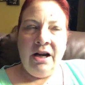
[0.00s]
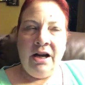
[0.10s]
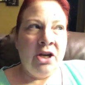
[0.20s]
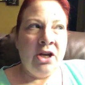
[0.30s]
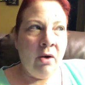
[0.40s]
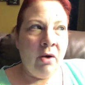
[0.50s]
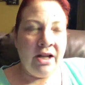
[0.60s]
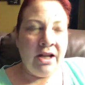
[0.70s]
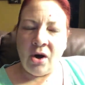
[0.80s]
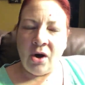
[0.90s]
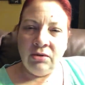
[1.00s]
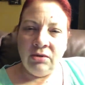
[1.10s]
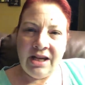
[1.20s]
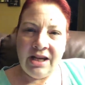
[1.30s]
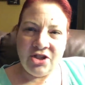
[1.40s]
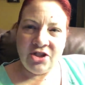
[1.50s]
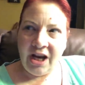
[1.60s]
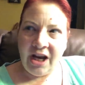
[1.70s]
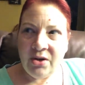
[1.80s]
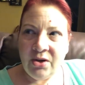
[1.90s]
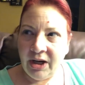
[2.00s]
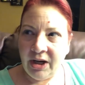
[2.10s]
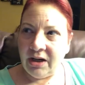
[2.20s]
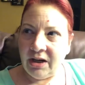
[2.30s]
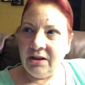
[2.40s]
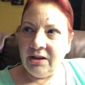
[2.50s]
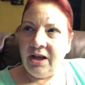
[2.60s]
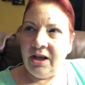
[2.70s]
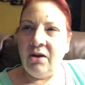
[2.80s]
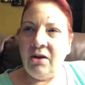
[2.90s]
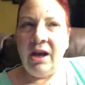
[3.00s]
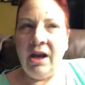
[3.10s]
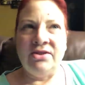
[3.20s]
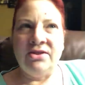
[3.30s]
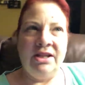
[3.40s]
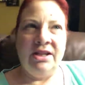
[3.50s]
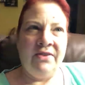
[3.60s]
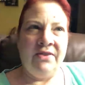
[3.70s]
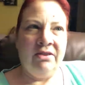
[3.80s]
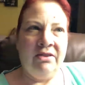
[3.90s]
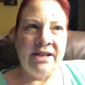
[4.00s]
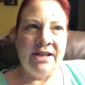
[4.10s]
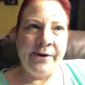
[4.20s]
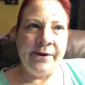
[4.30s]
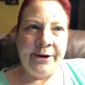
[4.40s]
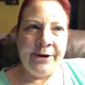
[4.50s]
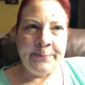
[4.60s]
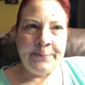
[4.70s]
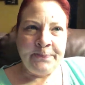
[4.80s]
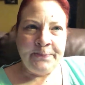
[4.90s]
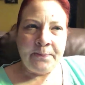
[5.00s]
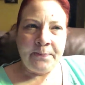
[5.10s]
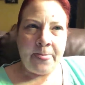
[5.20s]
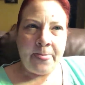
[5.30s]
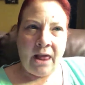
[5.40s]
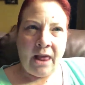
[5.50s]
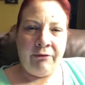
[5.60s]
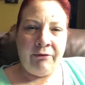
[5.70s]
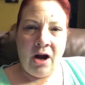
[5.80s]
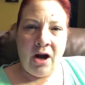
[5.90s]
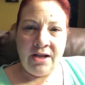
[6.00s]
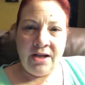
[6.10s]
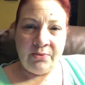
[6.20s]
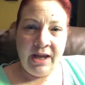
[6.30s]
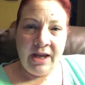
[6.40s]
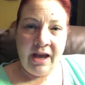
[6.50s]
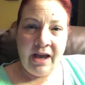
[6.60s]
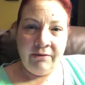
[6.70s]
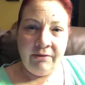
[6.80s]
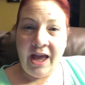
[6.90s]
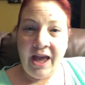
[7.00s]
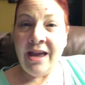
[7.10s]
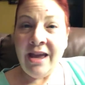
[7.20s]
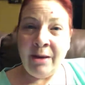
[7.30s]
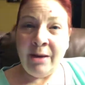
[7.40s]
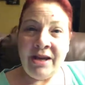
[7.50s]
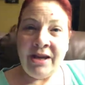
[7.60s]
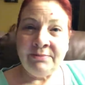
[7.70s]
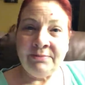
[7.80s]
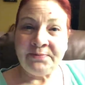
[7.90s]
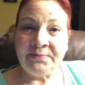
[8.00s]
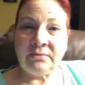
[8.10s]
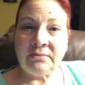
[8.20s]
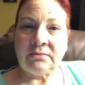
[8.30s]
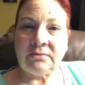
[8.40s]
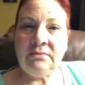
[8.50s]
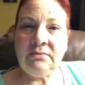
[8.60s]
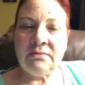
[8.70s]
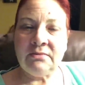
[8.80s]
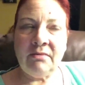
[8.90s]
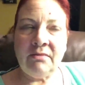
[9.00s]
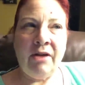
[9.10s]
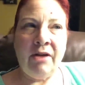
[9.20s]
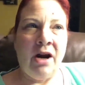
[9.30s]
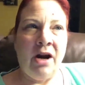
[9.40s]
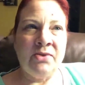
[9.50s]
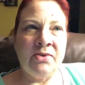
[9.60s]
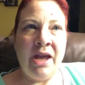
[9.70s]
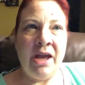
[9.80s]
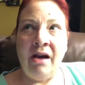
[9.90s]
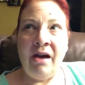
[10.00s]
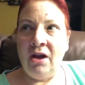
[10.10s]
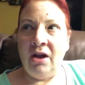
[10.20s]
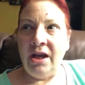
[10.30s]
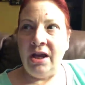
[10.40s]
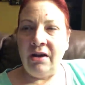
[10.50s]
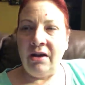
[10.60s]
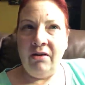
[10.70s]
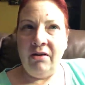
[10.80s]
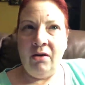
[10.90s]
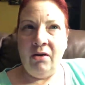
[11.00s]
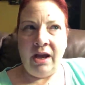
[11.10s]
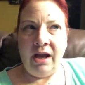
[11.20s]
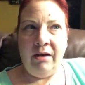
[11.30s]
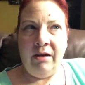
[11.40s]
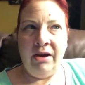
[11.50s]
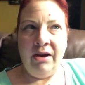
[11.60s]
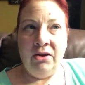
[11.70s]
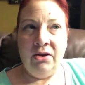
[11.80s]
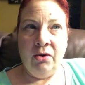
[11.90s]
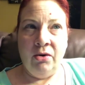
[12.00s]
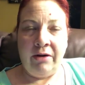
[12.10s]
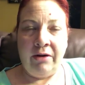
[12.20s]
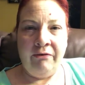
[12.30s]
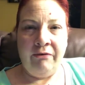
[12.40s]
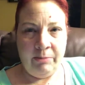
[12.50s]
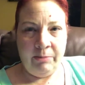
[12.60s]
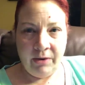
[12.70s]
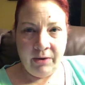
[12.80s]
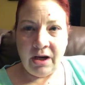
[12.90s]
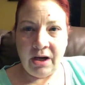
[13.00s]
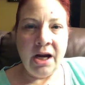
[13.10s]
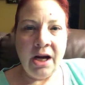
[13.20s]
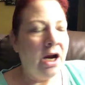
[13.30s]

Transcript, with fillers: you know, and it's only January. Like, okay, so let's figure this out here. For us, we have, hey, Abby. For us, we have like, okay, in New York, February,